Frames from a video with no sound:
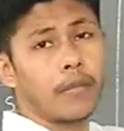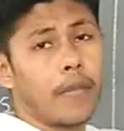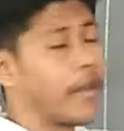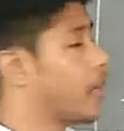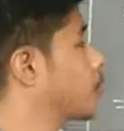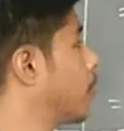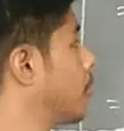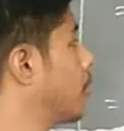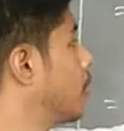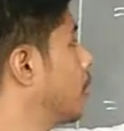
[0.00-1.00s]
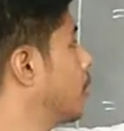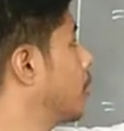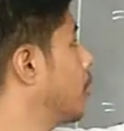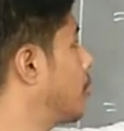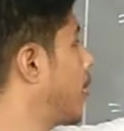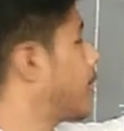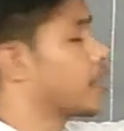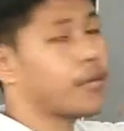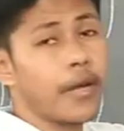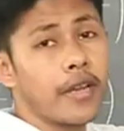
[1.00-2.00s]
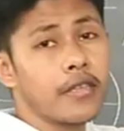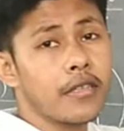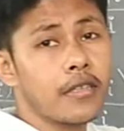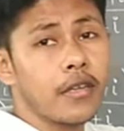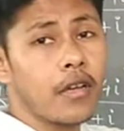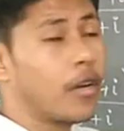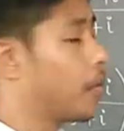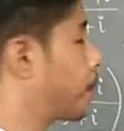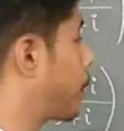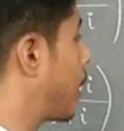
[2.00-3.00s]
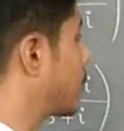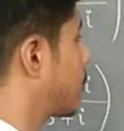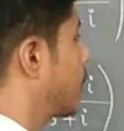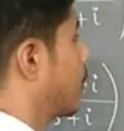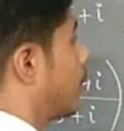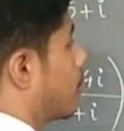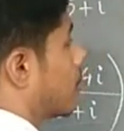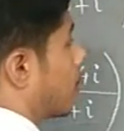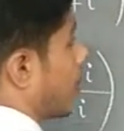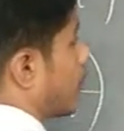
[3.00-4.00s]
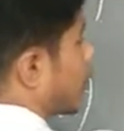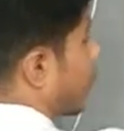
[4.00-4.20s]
minus 1 minus minus plus, so that's